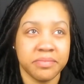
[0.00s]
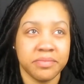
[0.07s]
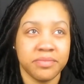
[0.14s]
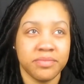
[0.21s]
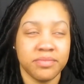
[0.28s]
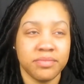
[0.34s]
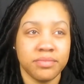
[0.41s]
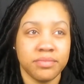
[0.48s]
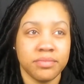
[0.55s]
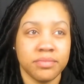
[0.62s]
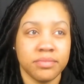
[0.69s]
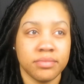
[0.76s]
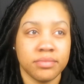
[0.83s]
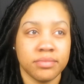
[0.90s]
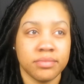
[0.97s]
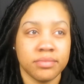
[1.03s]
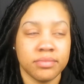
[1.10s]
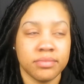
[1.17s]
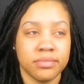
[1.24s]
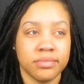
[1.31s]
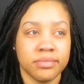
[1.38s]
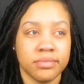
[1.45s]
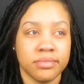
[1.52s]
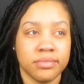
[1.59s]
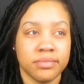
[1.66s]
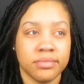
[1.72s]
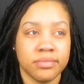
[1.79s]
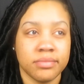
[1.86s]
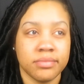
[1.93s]

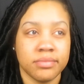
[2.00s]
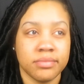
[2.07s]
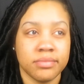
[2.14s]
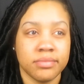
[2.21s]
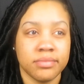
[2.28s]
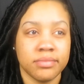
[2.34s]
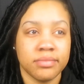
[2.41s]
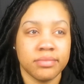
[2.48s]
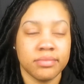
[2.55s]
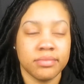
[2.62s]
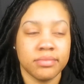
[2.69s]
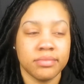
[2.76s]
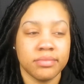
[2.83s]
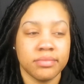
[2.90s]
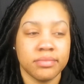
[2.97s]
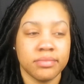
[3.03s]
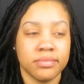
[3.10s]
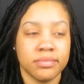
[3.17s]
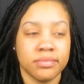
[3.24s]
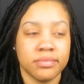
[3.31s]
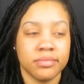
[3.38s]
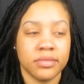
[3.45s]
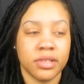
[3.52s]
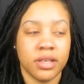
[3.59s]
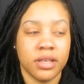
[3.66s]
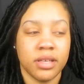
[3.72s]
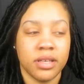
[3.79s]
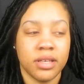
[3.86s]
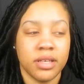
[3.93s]

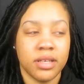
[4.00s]
No one is speaking in this clip.